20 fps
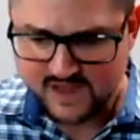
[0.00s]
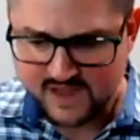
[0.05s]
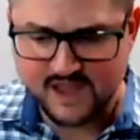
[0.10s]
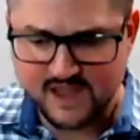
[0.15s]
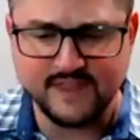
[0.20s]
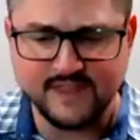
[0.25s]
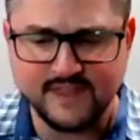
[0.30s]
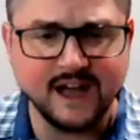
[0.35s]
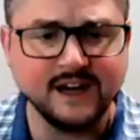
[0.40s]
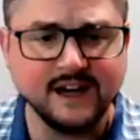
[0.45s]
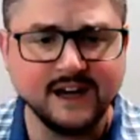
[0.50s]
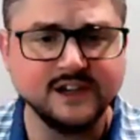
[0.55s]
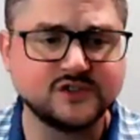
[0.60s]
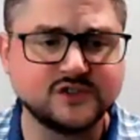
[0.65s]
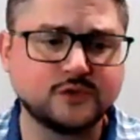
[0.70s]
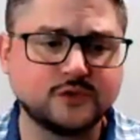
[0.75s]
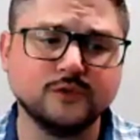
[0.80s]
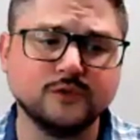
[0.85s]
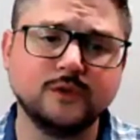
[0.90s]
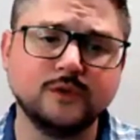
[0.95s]
And that
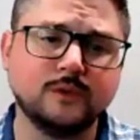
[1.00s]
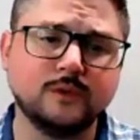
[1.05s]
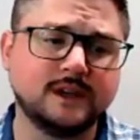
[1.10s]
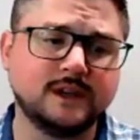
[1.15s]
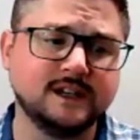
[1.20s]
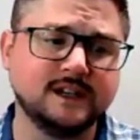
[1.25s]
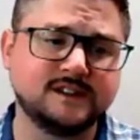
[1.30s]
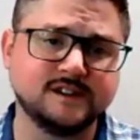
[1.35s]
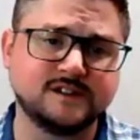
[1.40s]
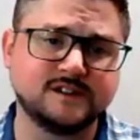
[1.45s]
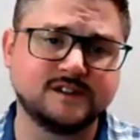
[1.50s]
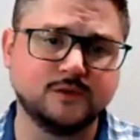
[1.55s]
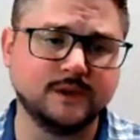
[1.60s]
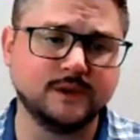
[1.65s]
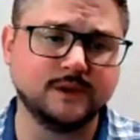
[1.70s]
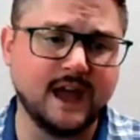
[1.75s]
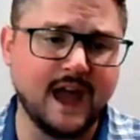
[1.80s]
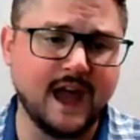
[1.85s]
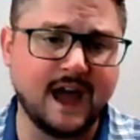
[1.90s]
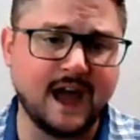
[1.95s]
is truly what gets us to
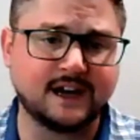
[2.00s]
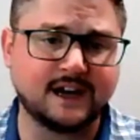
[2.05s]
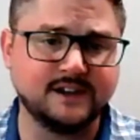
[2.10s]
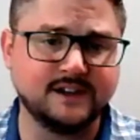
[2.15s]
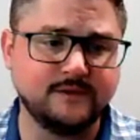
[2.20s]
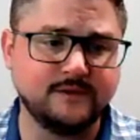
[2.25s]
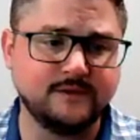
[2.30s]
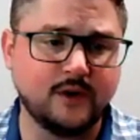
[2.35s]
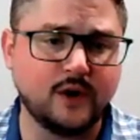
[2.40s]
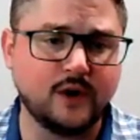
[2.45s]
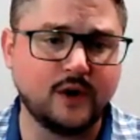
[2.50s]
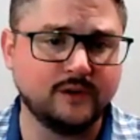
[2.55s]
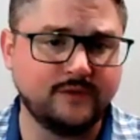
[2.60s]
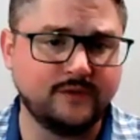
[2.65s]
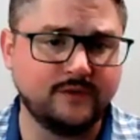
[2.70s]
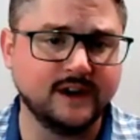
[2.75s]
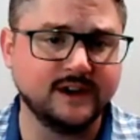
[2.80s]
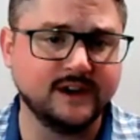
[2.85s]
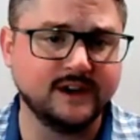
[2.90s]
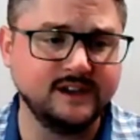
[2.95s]
an active
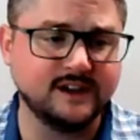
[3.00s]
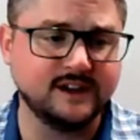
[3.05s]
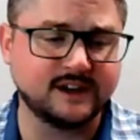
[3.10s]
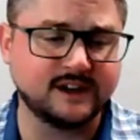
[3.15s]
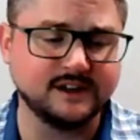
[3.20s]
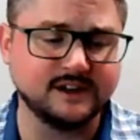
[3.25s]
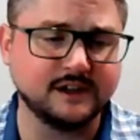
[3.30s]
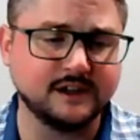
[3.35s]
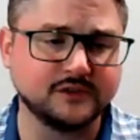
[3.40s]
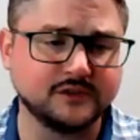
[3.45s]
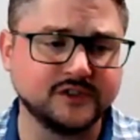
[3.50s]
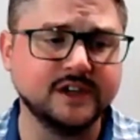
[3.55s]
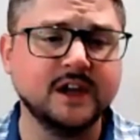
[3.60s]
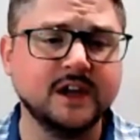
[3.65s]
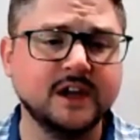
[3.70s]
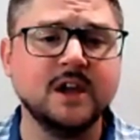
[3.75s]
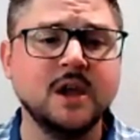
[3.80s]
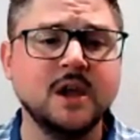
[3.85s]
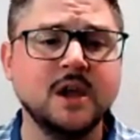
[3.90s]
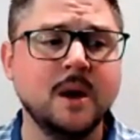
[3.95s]
RFID
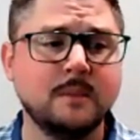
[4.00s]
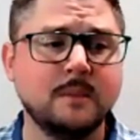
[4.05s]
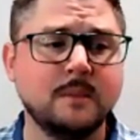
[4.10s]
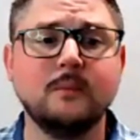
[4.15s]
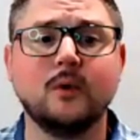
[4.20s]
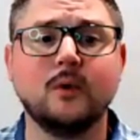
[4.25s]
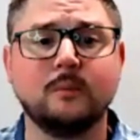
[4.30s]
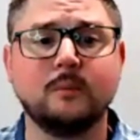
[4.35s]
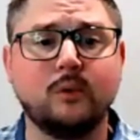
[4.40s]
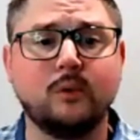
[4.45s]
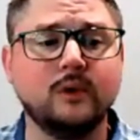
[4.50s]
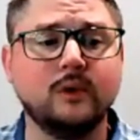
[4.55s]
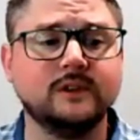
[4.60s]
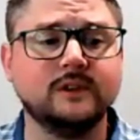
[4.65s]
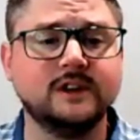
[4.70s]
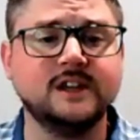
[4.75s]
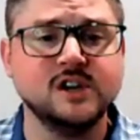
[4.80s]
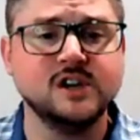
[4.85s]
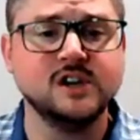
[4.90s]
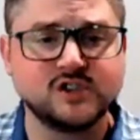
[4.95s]
technology, but more
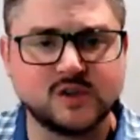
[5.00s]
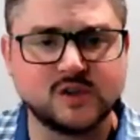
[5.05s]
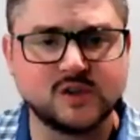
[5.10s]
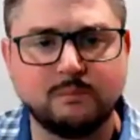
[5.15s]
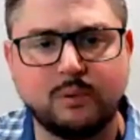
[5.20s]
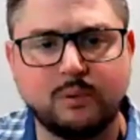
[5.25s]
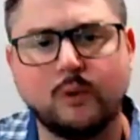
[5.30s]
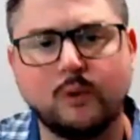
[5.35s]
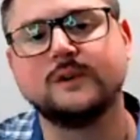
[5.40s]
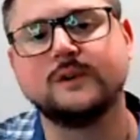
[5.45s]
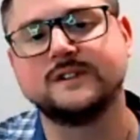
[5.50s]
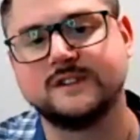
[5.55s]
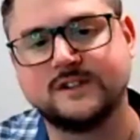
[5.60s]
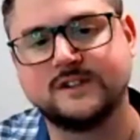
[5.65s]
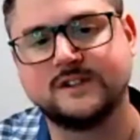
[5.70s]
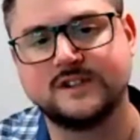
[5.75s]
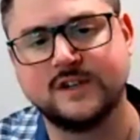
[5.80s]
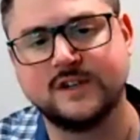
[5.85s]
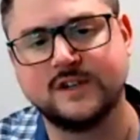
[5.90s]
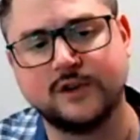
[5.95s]
importantly, supports
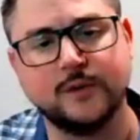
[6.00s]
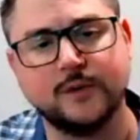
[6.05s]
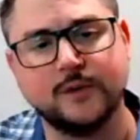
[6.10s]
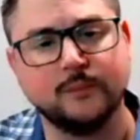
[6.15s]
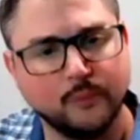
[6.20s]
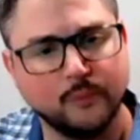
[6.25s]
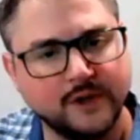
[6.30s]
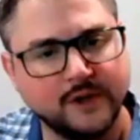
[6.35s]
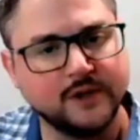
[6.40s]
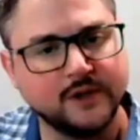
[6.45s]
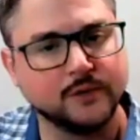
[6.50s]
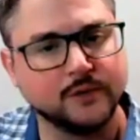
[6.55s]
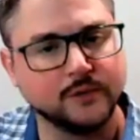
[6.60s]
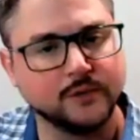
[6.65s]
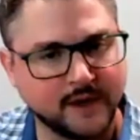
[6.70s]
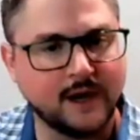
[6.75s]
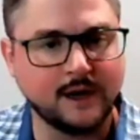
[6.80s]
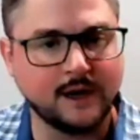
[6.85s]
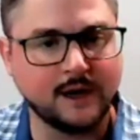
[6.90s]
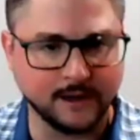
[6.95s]
the term real
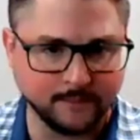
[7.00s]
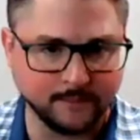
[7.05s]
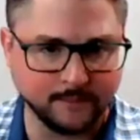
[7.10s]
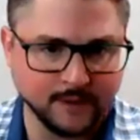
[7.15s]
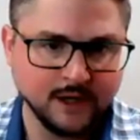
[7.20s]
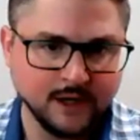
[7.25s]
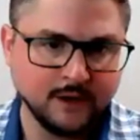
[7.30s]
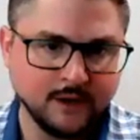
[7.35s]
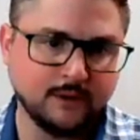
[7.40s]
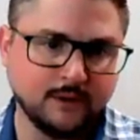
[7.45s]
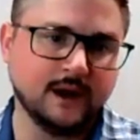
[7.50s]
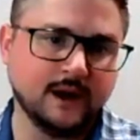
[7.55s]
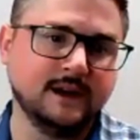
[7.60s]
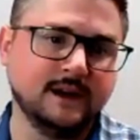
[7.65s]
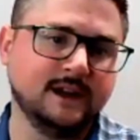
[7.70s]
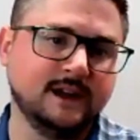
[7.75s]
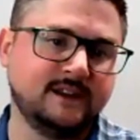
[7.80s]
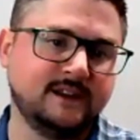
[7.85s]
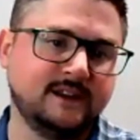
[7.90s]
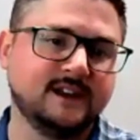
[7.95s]
time,
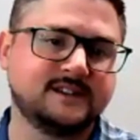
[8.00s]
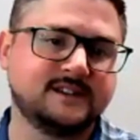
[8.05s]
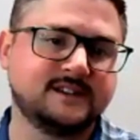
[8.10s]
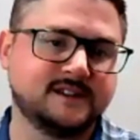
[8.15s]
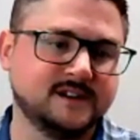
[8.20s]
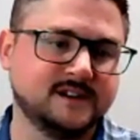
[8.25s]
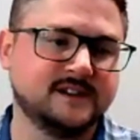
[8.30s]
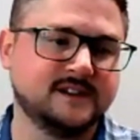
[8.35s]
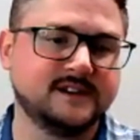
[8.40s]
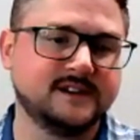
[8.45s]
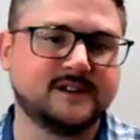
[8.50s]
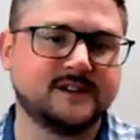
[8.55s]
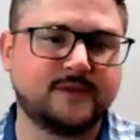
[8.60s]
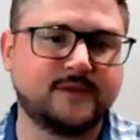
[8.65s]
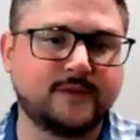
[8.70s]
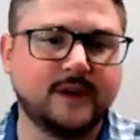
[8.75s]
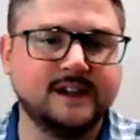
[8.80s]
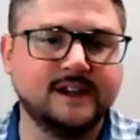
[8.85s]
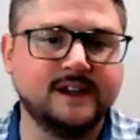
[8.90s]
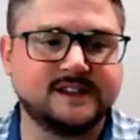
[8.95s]
right? That's a
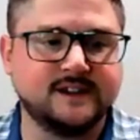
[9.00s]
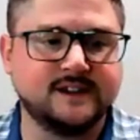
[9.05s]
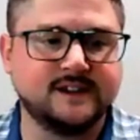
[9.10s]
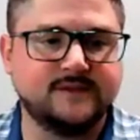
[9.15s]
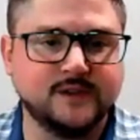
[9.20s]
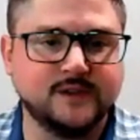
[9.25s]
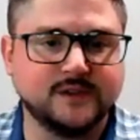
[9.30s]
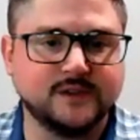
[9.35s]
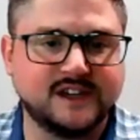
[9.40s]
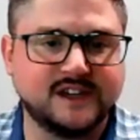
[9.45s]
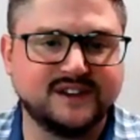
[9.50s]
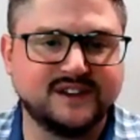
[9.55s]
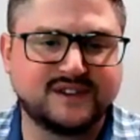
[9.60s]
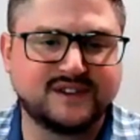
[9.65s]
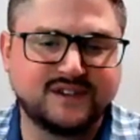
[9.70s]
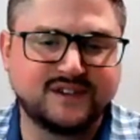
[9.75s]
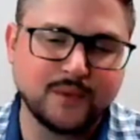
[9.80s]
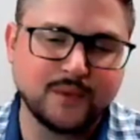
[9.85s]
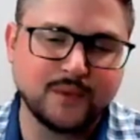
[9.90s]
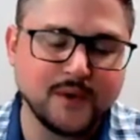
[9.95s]
phrase I feel that
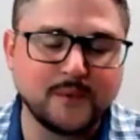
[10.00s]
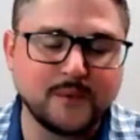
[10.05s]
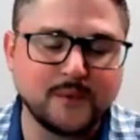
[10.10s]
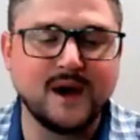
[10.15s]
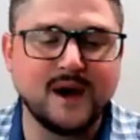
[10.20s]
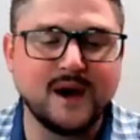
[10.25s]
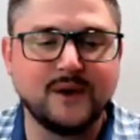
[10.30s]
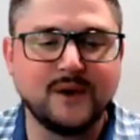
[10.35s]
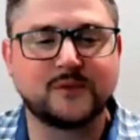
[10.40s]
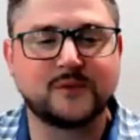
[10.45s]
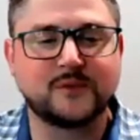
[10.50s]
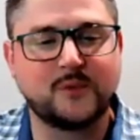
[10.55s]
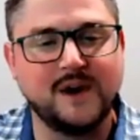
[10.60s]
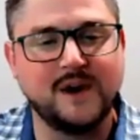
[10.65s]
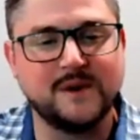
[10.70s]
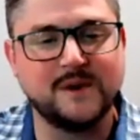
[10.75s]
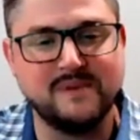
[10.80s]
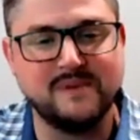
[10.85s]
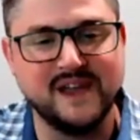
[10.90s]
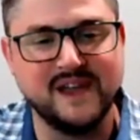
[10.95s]
gets thrown around
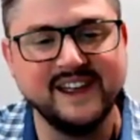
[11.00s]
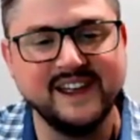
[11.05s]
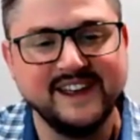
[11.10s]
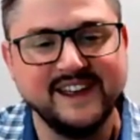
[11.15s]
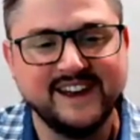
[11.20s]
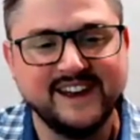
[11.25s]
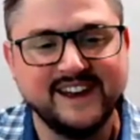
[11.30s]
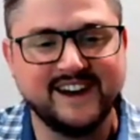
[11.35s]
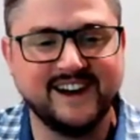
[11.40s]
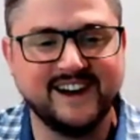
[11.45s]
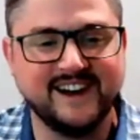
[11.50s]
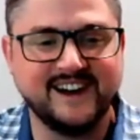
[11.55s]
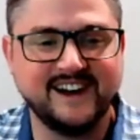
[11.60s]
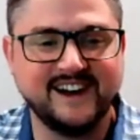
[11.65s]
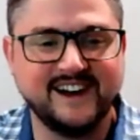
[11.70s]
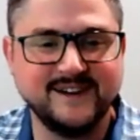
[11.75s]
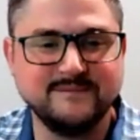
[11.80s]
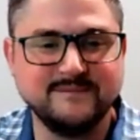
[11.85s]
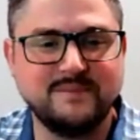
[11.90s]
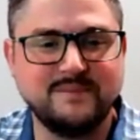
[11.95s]
quite a bit,
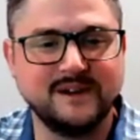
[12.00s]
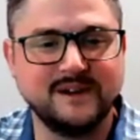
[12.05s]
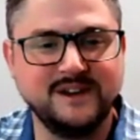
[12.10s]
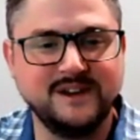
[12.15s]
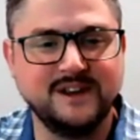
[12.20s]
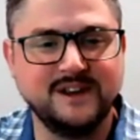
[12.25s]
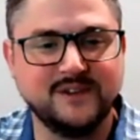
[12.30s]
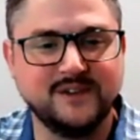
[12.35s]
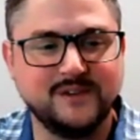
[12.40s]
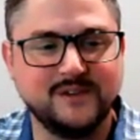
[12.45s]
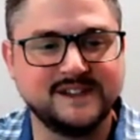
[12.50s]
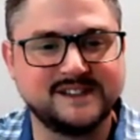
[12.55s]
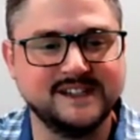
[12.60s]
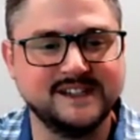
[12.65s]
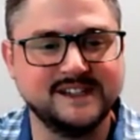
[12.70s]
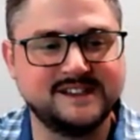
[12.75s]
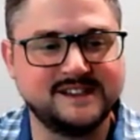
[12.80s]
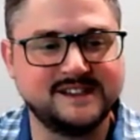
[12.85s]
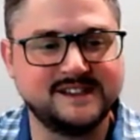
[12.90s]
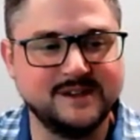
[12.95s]
but
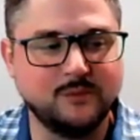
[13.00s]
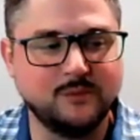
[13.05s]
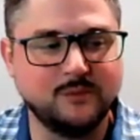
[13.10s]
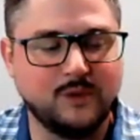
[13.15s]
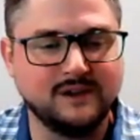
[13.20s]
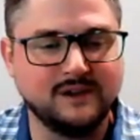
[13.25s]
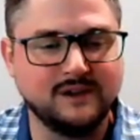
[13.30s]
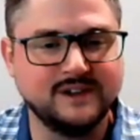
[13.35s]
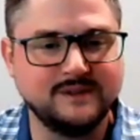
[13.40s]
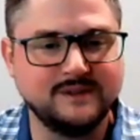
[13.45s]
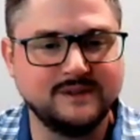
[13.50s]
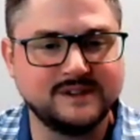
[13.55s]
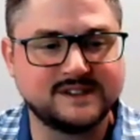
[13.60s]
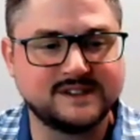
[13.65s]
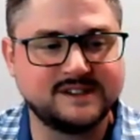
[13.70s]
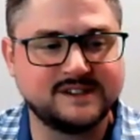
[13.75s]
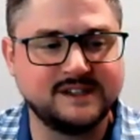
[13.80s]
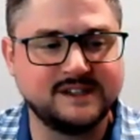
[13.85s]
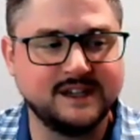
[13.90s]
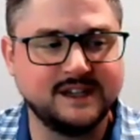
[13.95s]
while
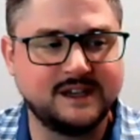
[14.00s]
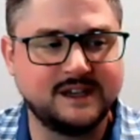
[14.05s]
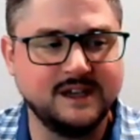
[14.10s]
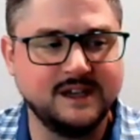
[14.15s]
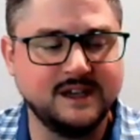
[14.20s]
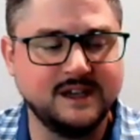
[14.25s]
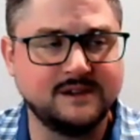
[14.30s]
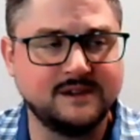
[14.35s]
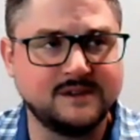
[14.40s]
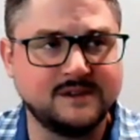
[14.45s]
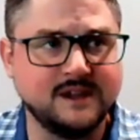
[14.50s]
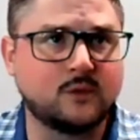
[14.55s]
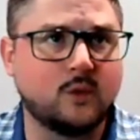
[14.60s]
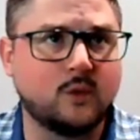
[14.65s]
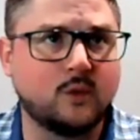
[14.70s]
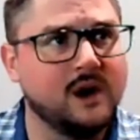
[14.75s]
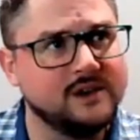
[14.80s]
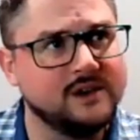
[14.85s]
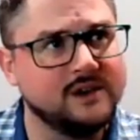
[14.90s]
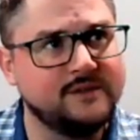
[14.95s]
it
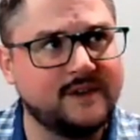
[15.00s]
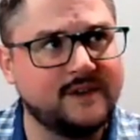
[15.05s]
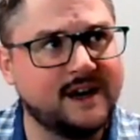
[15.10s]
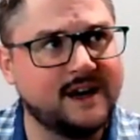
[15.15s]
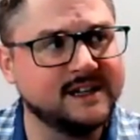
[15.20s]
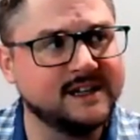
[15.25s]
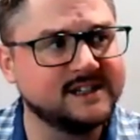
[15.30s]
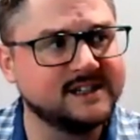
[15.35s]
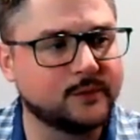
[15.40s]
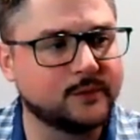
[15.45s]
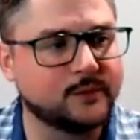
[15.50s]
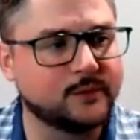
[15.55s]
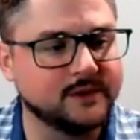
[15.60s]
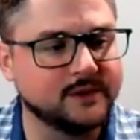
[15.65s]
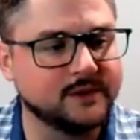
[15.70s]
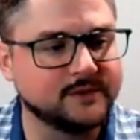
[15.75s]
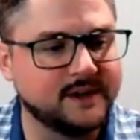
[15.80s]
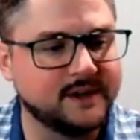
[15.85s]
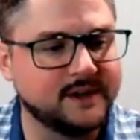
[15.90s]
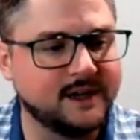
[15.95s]
qualifies for
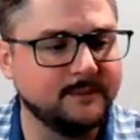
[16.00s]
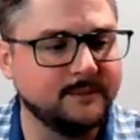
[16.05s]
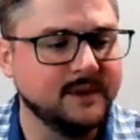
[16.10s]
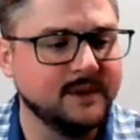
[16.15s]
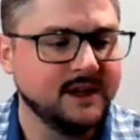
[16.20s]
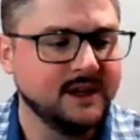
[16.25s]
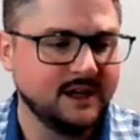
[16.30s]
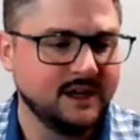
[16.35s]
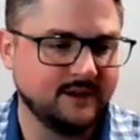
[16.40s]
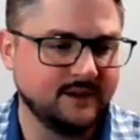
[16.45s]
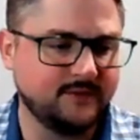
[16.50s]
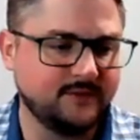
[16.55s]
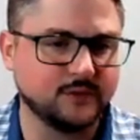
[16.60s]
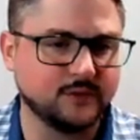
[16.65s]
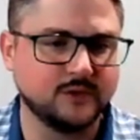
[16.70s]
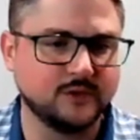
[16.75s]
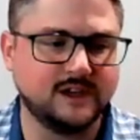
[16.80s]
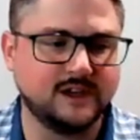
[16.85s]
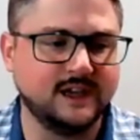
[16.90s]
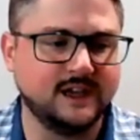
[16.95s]
real time, if you're
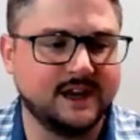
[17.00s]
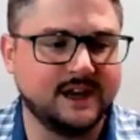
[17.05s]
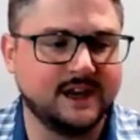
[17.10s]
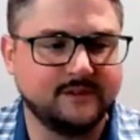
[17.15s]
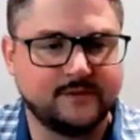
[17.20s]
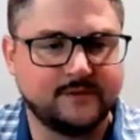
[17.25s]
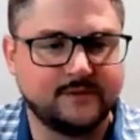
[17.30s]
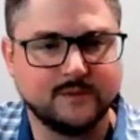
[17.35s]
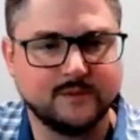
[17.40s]
looking at it